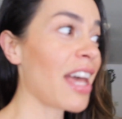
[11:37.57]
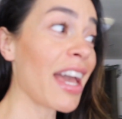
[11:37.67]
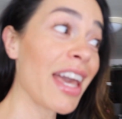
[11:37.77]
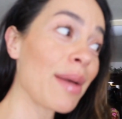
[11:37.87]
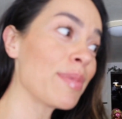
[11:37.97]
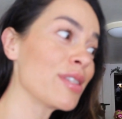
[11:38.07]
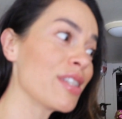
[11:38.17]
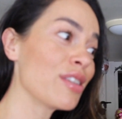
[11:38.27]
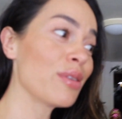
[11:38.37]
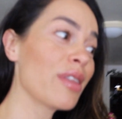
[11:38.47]
I happened
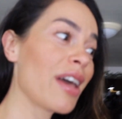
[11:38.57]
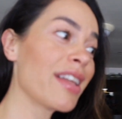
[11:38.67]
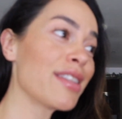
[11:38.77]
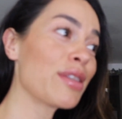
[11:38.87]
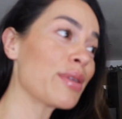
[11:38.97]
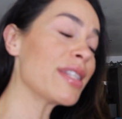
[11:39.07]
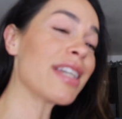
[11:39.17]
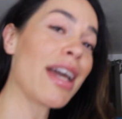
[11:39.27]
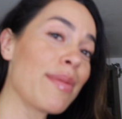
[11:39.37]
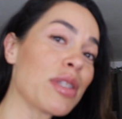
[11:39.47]
to do that 3
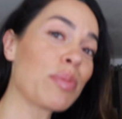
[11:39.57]
times,